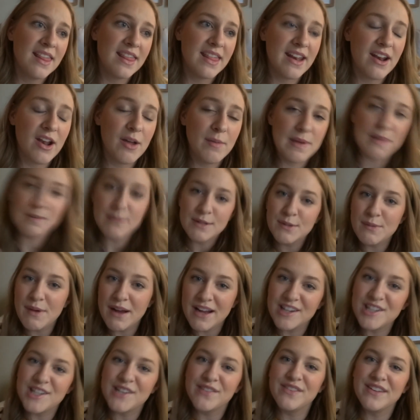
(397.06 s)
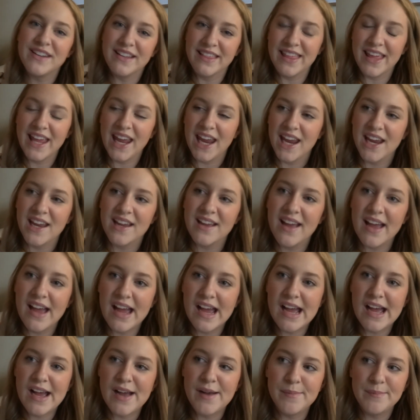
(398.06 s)
that I'll be able to watch everything.
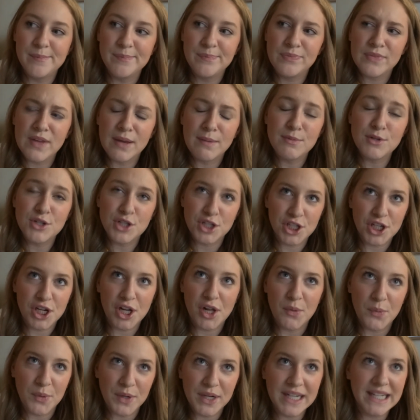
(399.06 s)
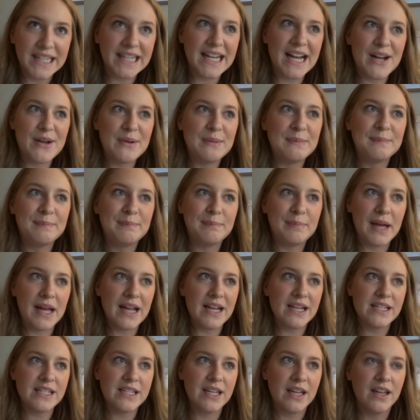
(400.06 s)
Um, I'm sure I'll work it out.
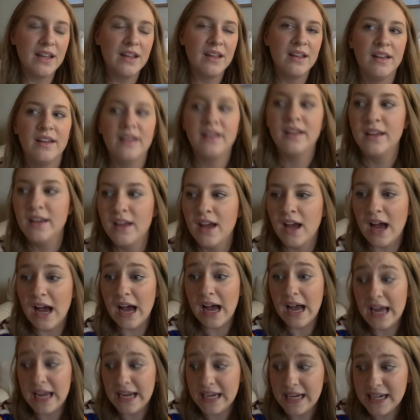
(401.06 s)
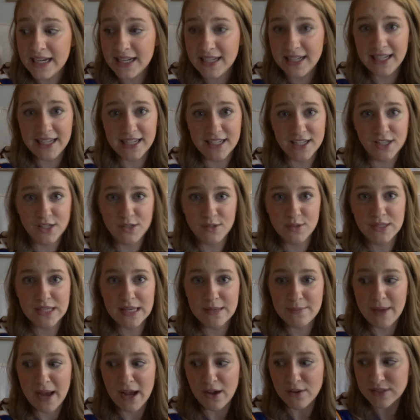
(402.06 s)
But I need to do
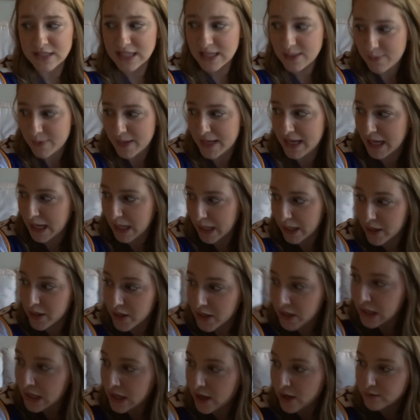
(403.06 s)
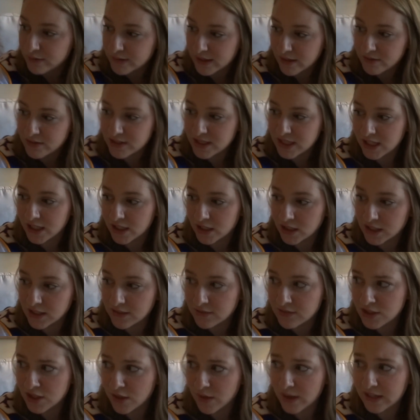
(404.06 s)
some housekeeping around here,
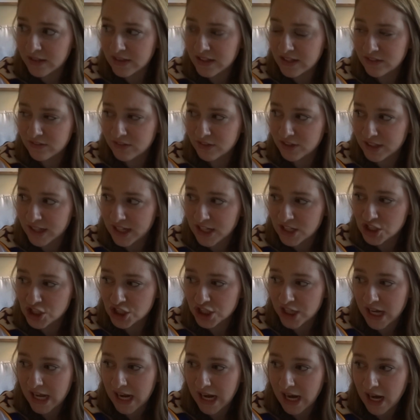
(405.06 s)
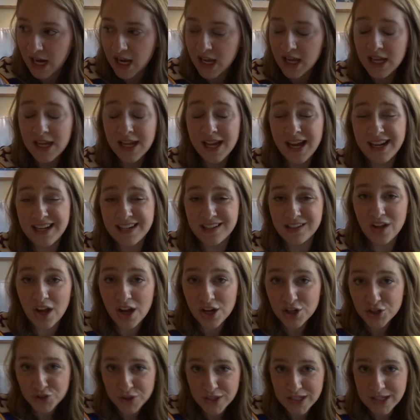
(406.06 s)
even though I cleaned a little yesterday. I did
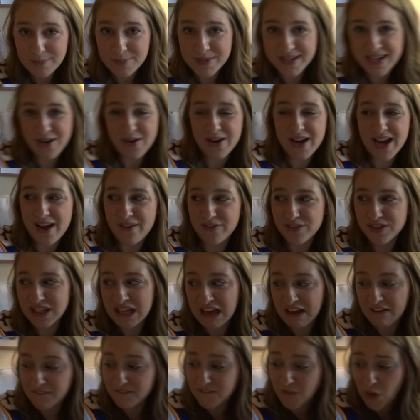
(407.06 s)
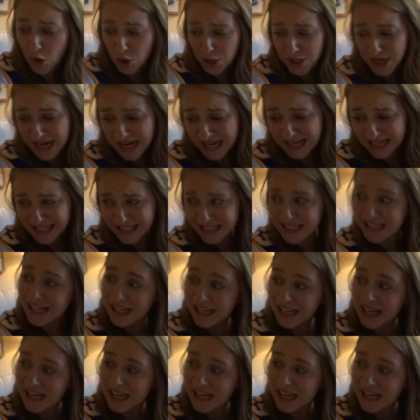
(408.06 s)
laundry, but now I have to like fold it